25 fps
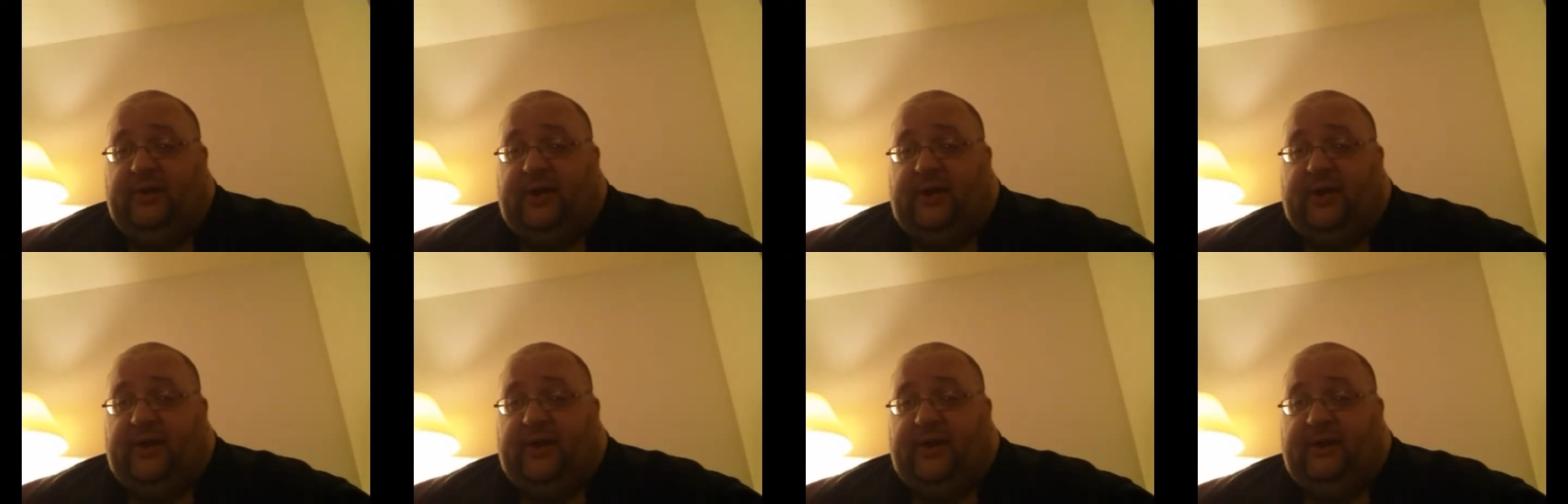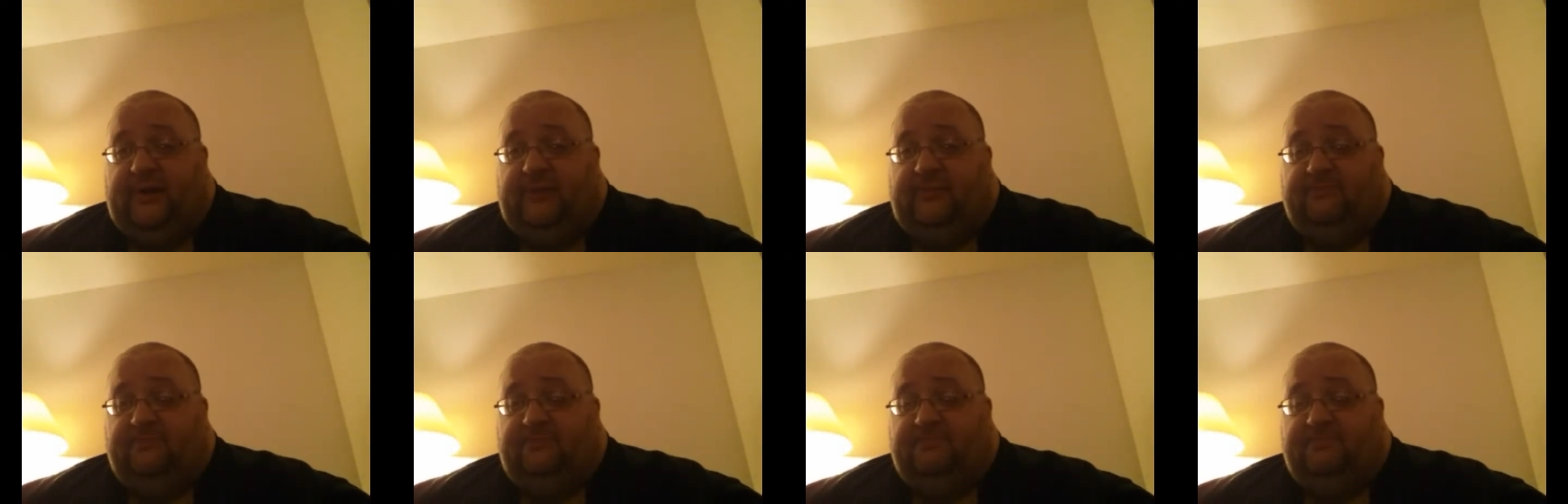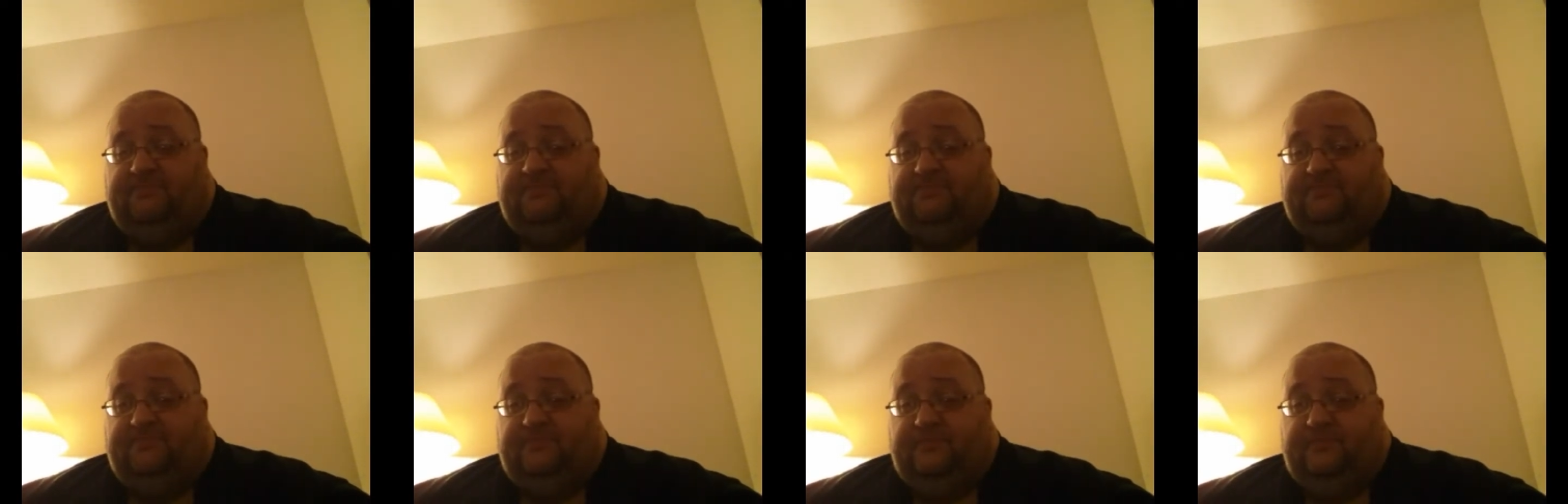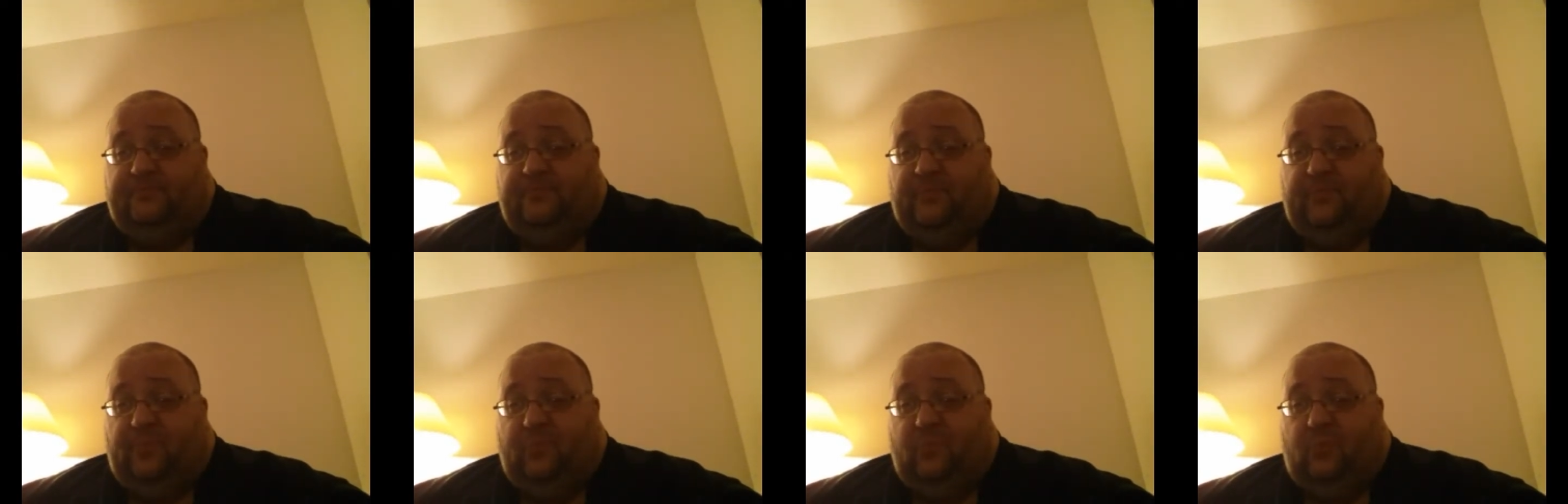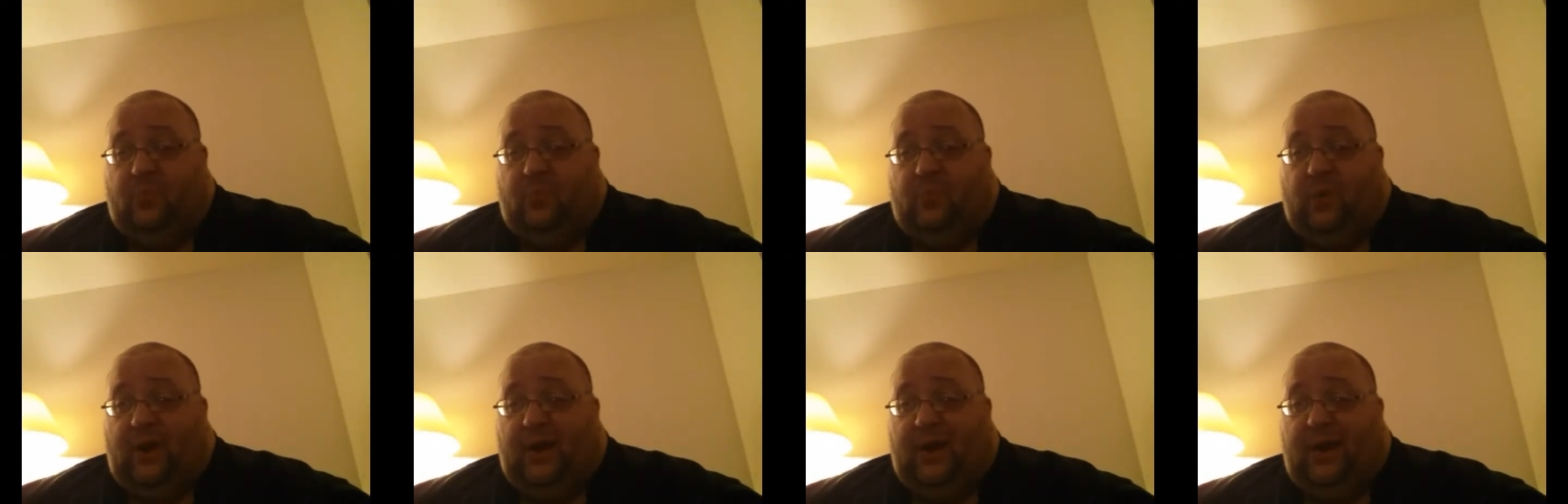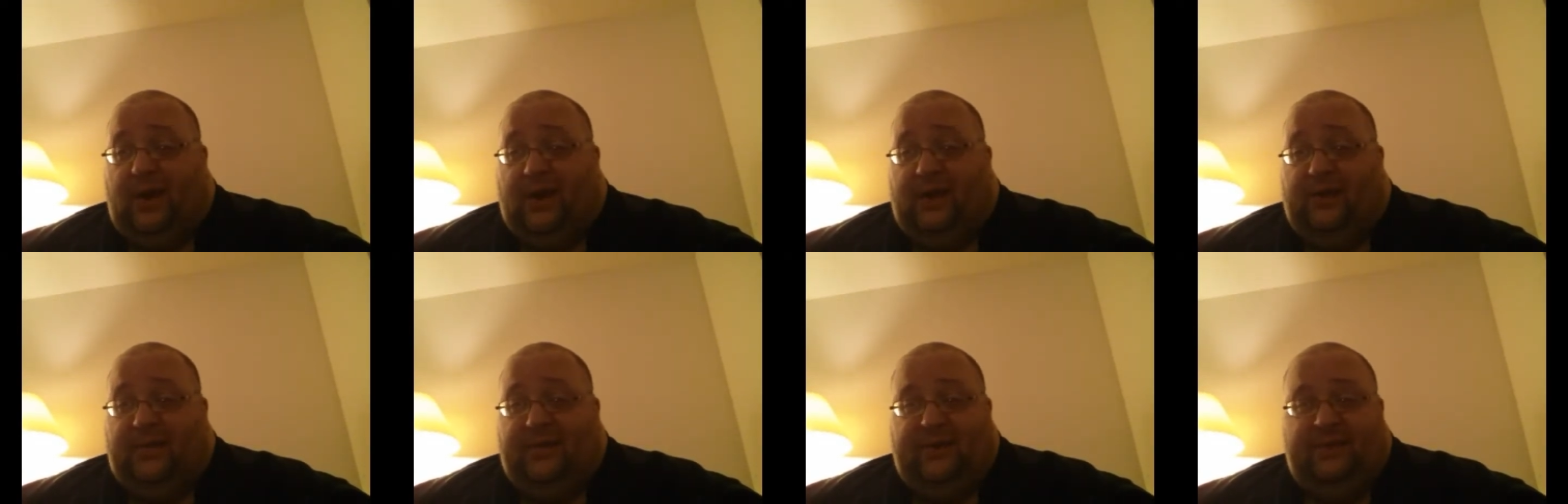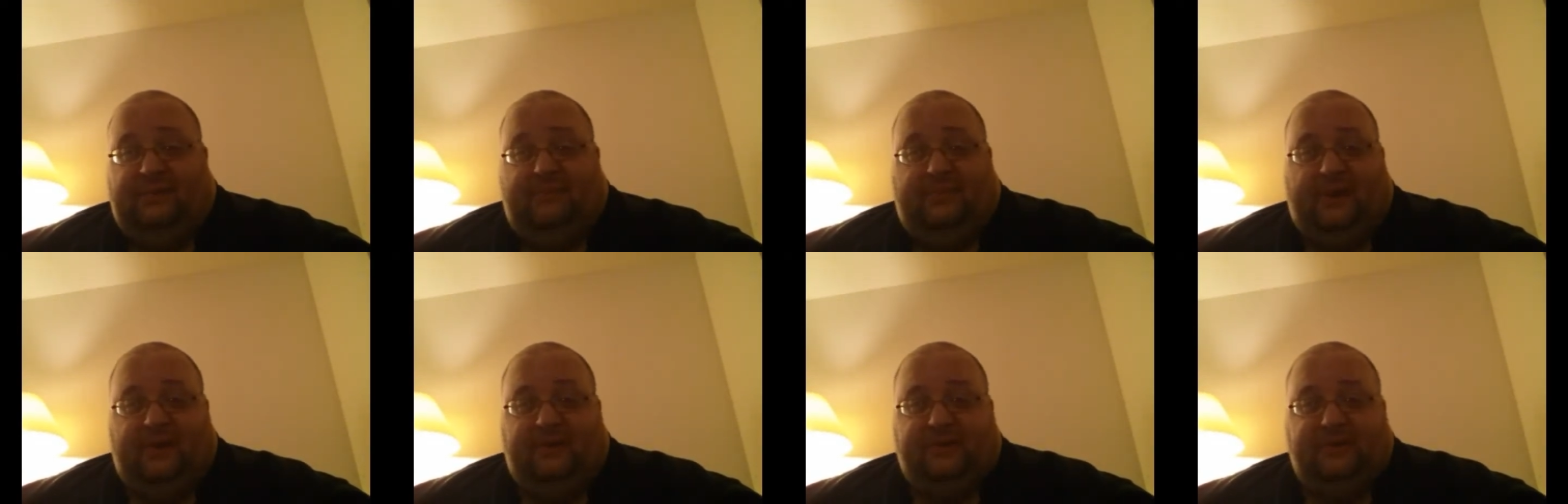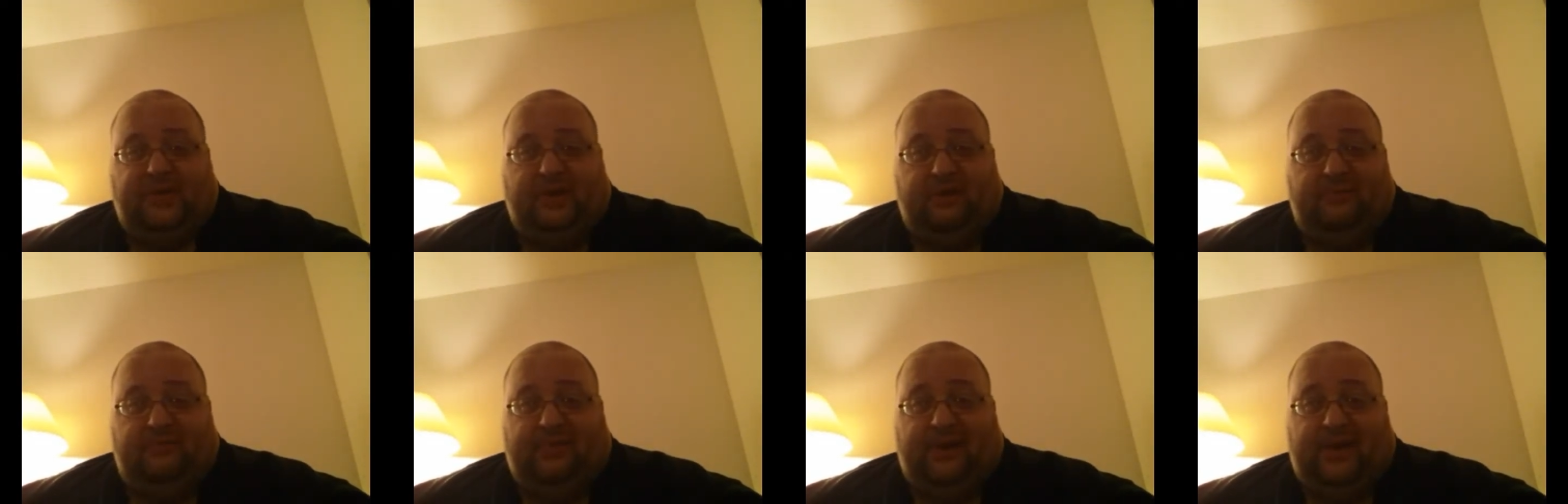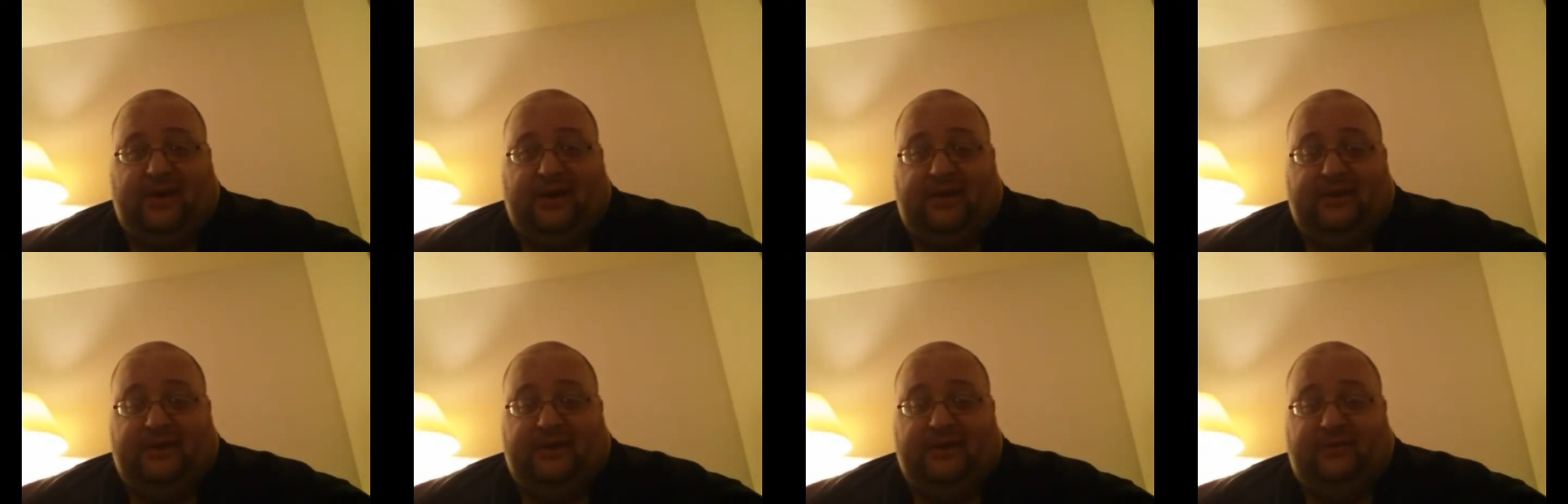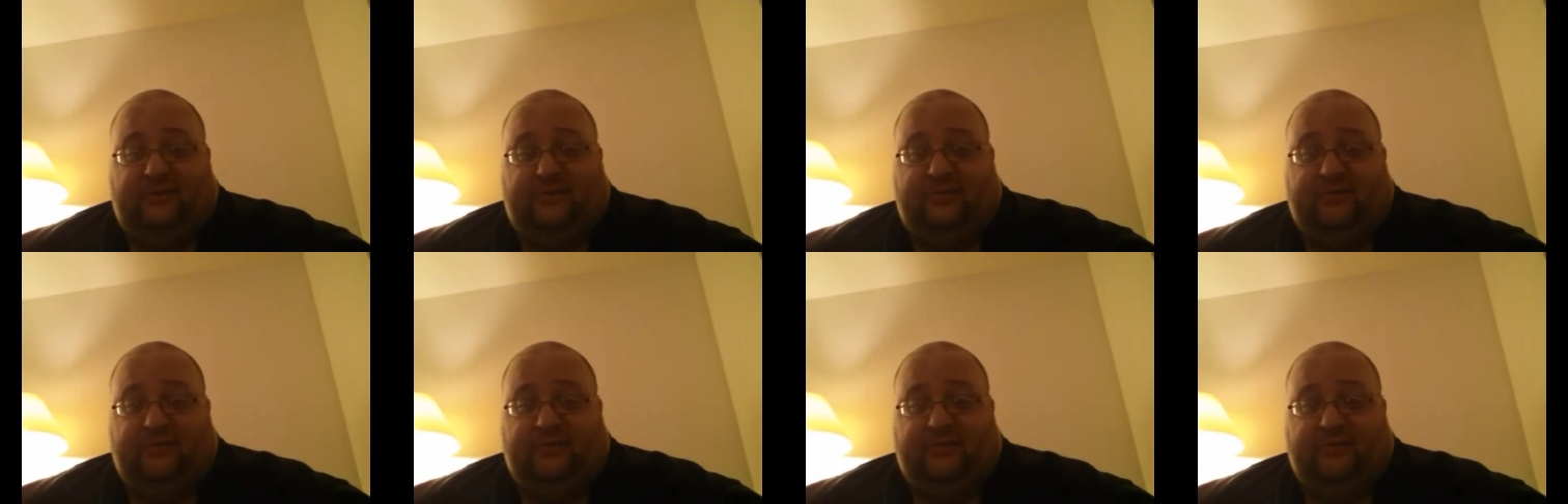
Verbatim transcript: Um, why everybody was talking about that